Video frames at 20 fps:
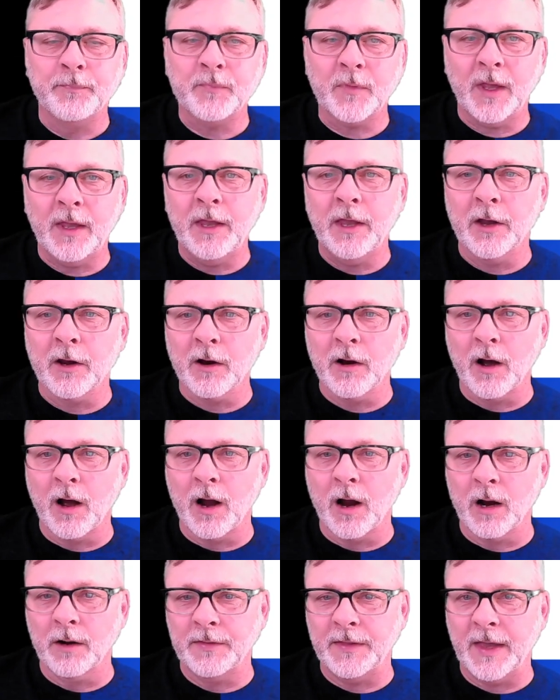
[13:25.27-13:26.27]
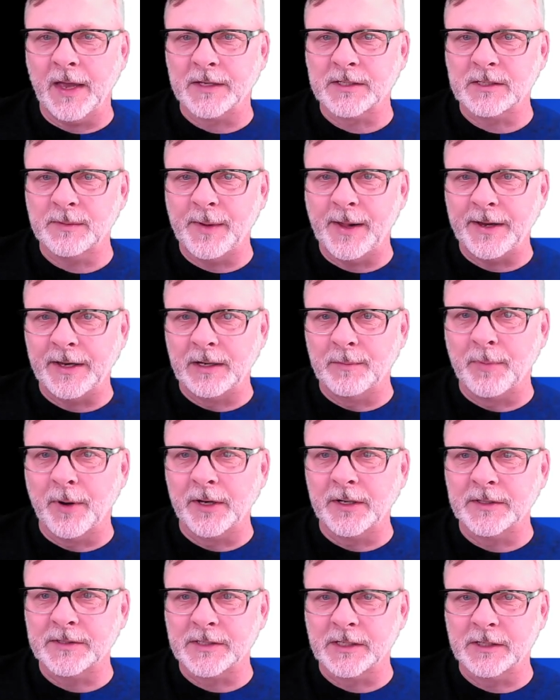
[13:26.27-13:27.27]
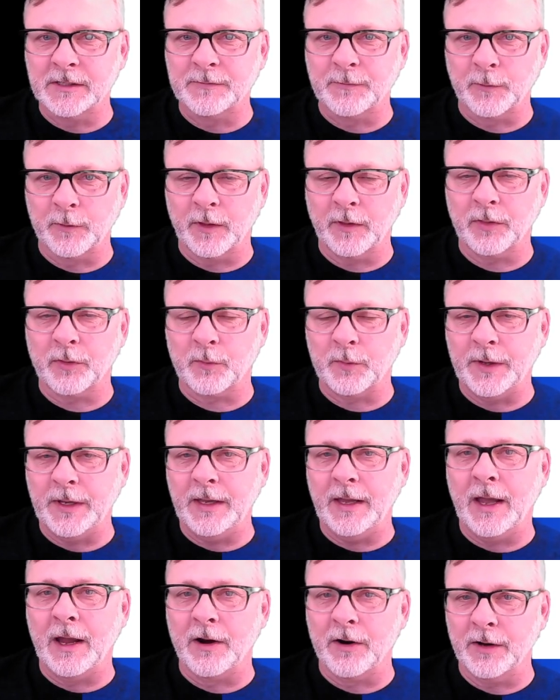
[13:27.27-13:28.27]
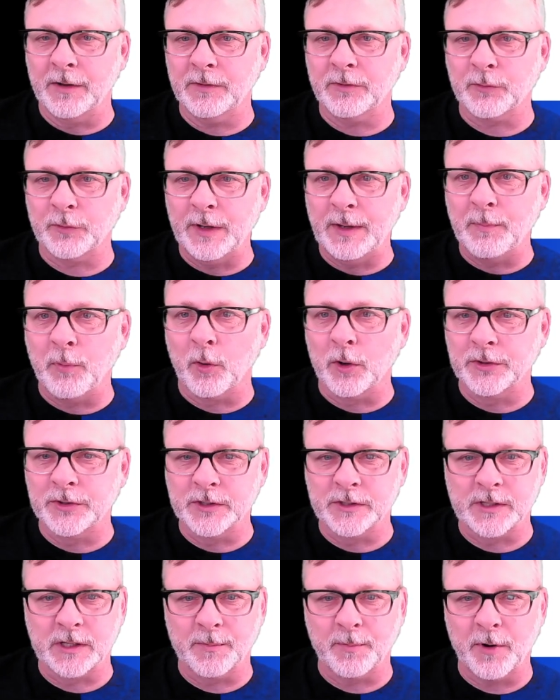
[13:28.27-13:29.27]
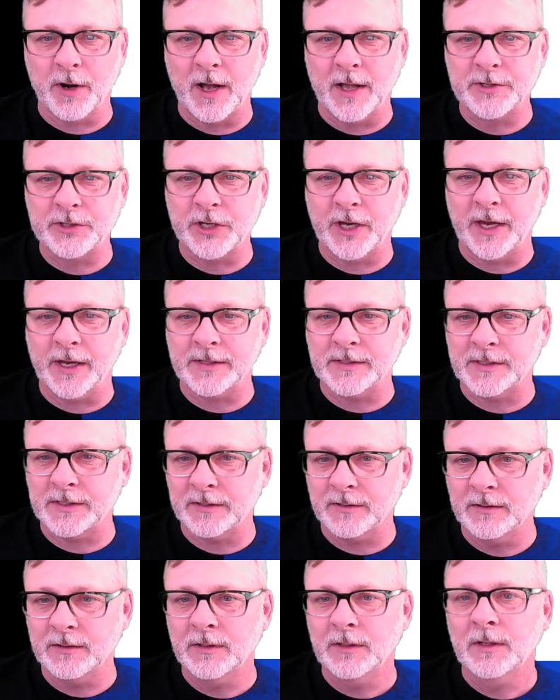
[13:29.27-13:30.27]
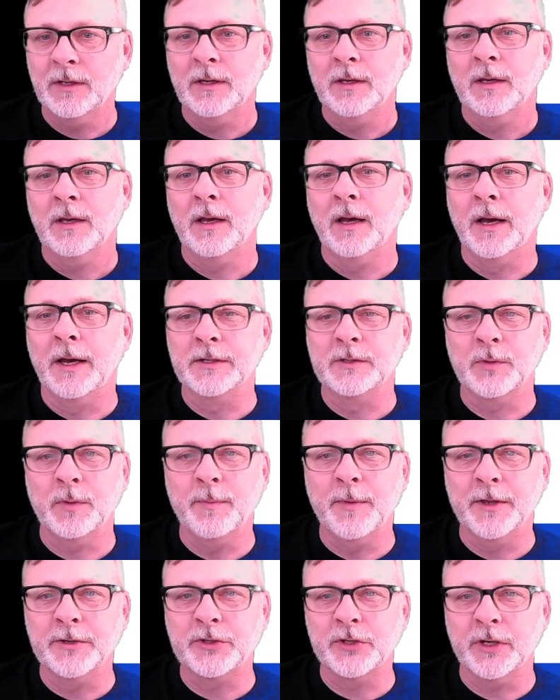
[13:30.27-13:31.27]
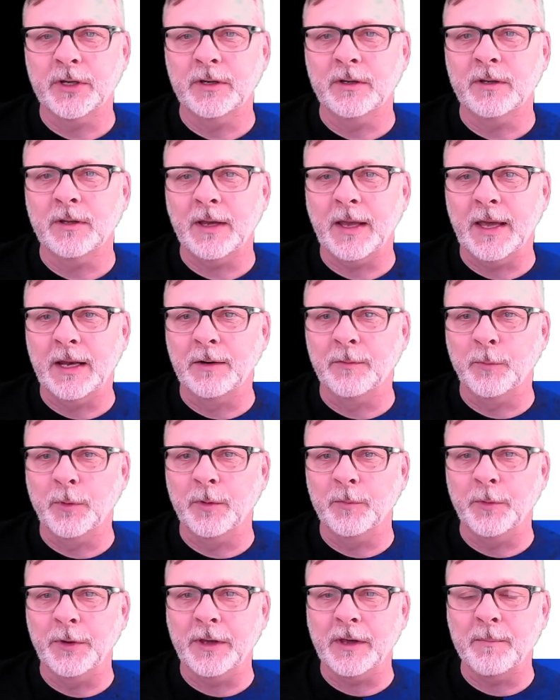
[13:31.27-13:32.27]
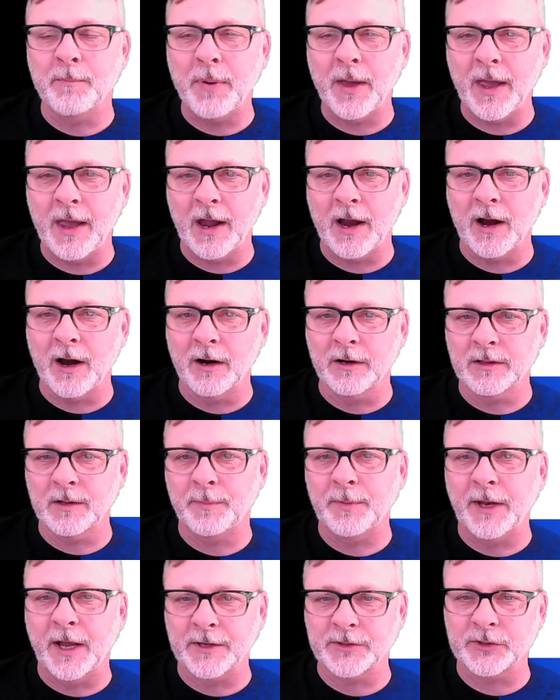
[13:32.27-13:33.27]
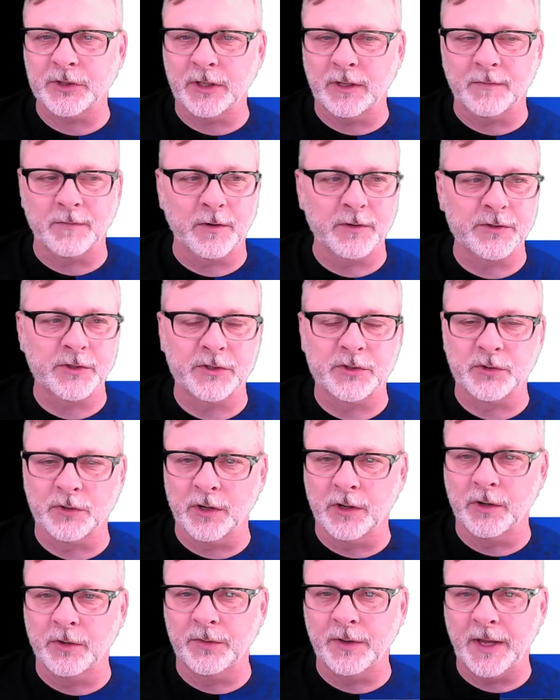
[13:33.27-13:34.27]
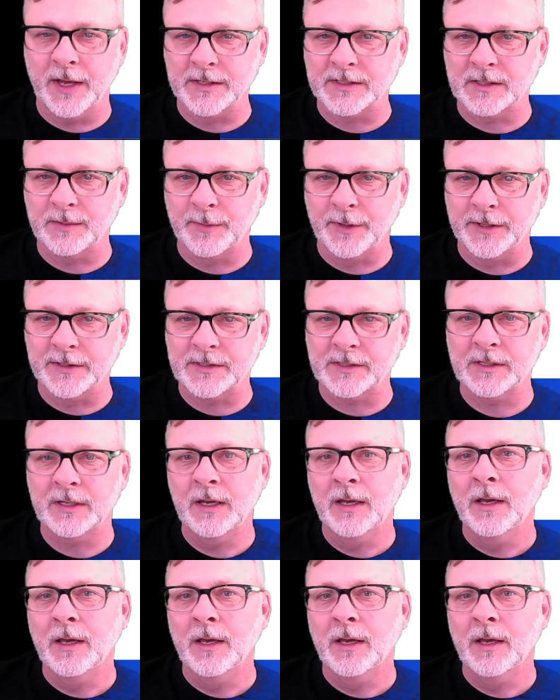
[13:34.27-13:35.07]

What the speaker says: Here are the estimated abundances for the three portions of the project, as we mentioned. And then when we compare the pedestrian versus drone estimates,